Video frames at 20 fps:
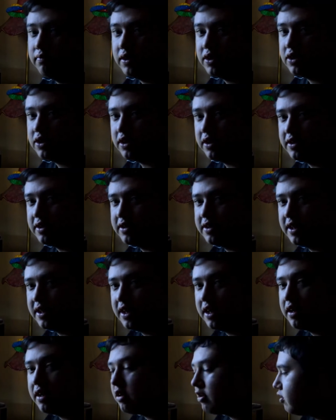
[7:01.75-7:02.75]
as you can
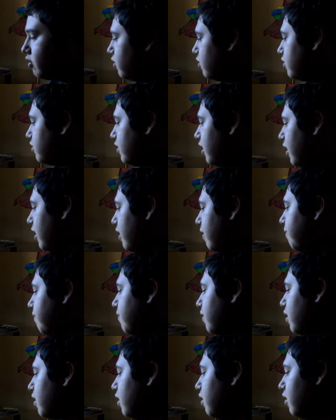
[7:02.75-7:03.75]
see just there.
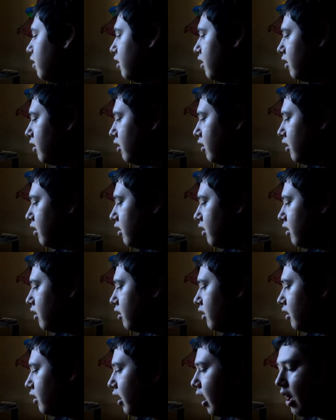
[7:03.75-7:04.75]

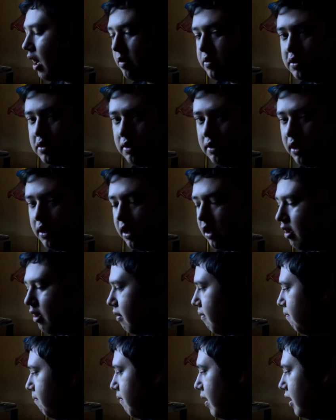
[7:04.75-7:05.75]
Absolutely
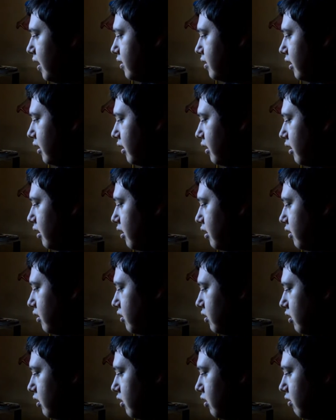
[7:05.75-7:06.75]
amazing
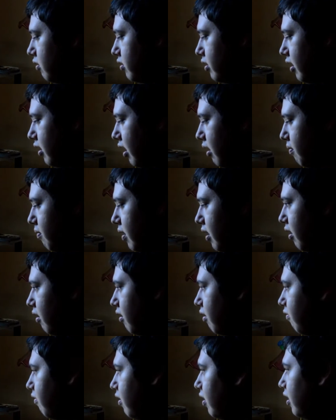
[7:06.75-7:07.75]
to do, so that'll be
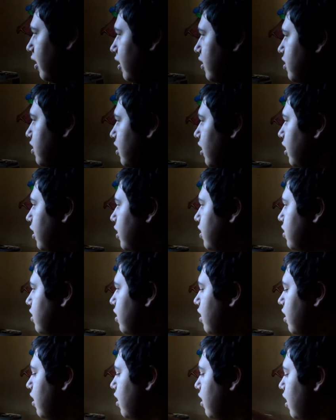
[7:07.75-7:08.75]
a really nice challenge.
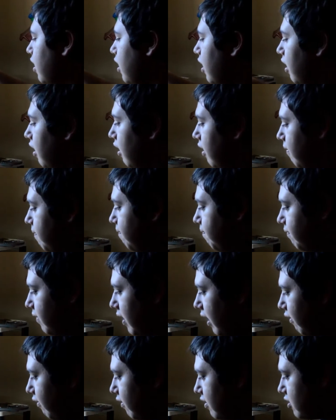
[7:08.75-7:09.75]

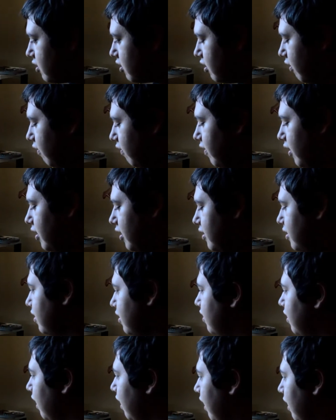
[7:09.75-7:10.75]
I've discovered
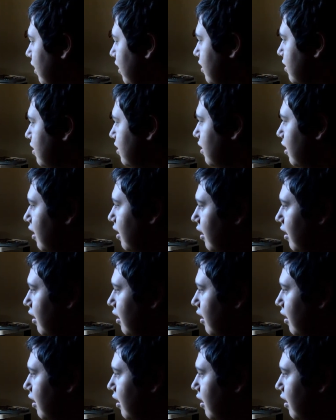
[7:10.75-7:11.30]
that